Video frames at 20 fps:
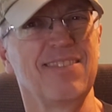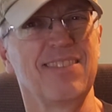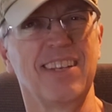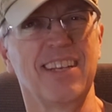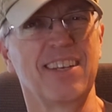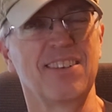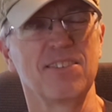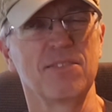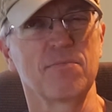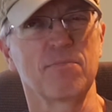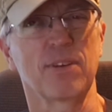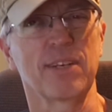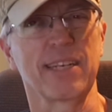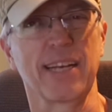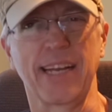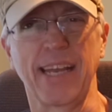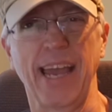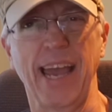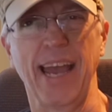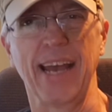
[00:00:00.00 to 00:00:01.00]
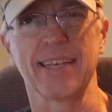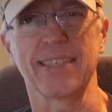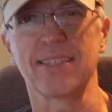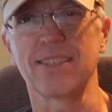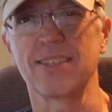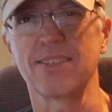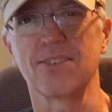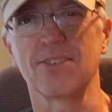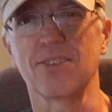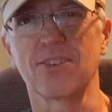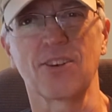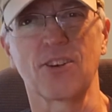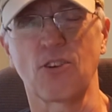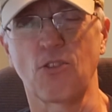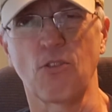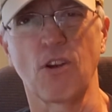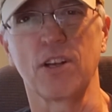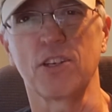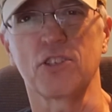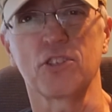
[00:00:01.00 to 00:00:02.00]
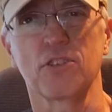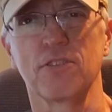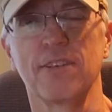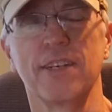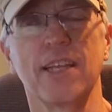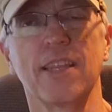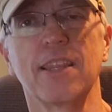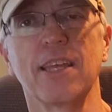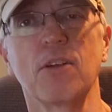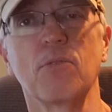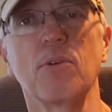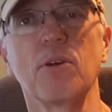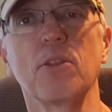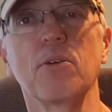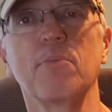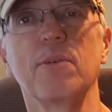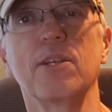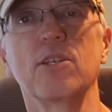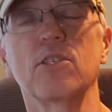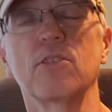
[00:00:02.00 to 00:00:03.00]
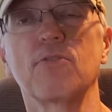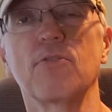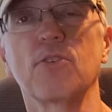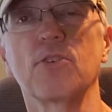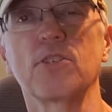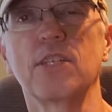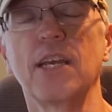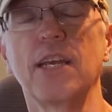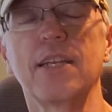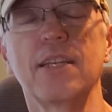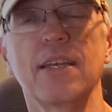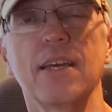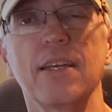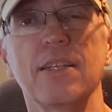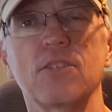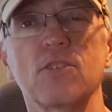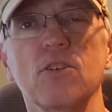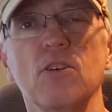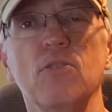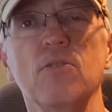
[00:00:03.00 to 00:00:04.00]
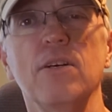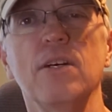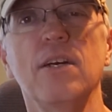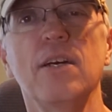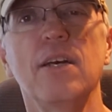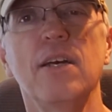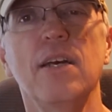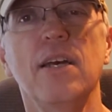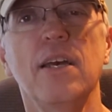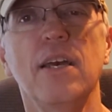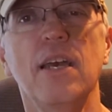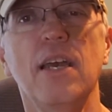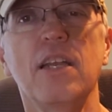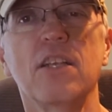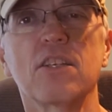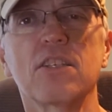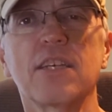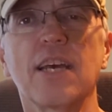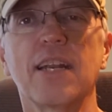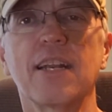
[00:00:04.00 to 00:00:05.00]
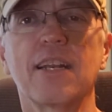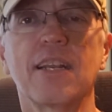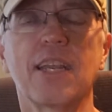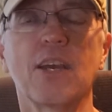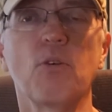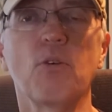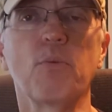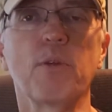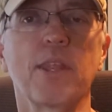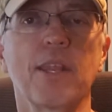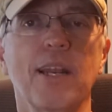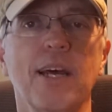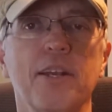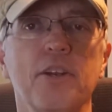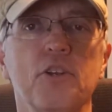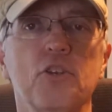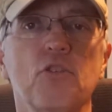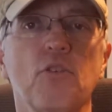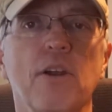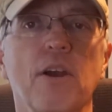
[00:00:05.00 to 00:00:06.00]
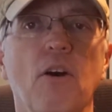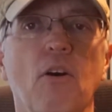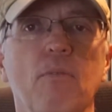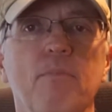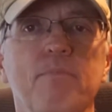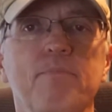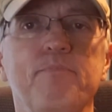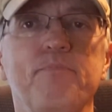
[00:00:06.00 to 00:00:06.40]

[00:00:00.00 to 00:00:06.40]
He couldn't bring a cast or a crutch or anything with him in his first aid kit, so he just had to deal with it on the trail.